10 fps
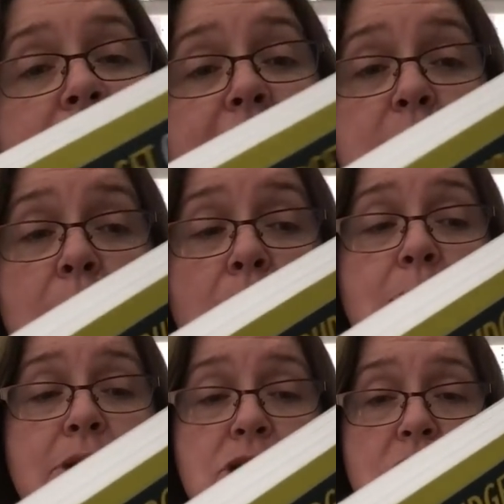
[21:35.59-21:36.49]
the small
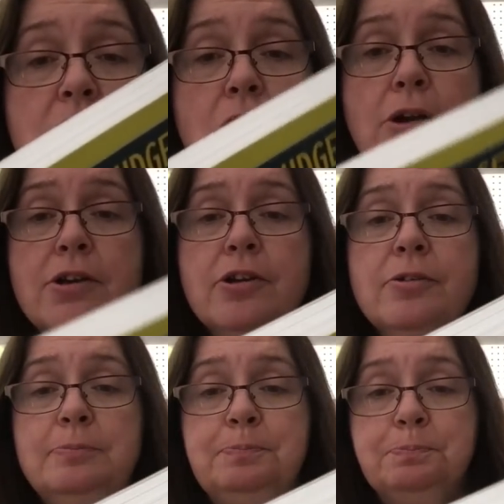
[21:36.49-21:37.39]
budget gardener
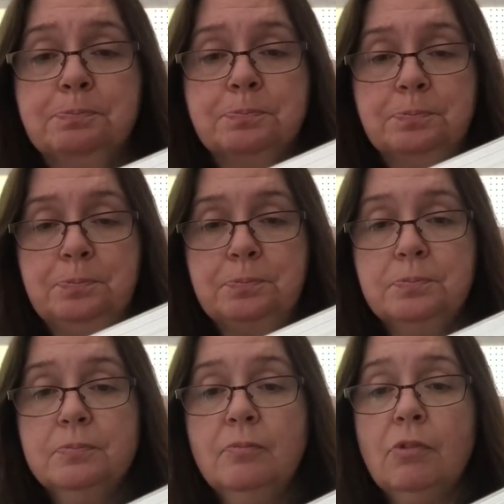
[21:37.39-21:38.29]

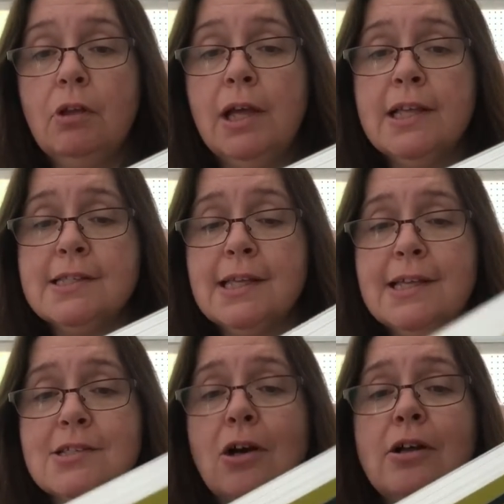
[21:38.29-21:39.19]
it
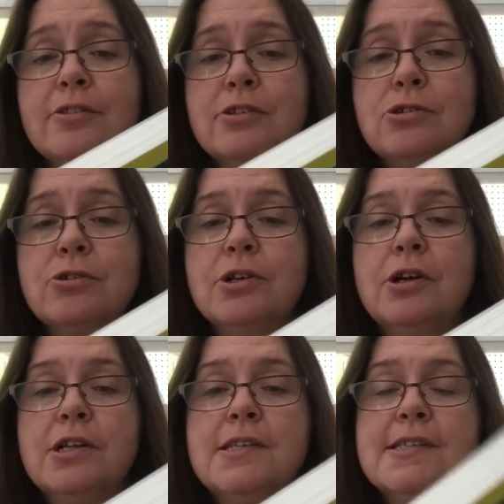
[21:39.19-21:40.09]
has all the dirt
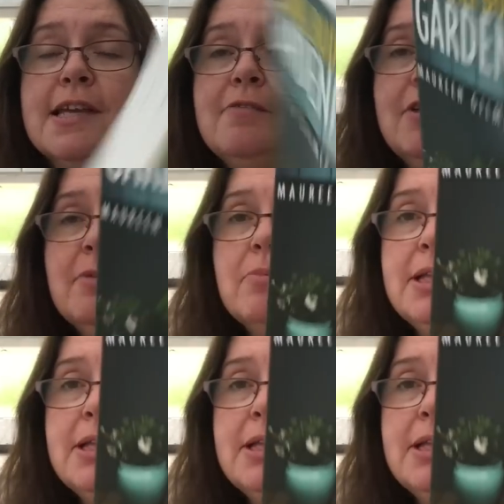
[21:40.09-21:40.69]
on saving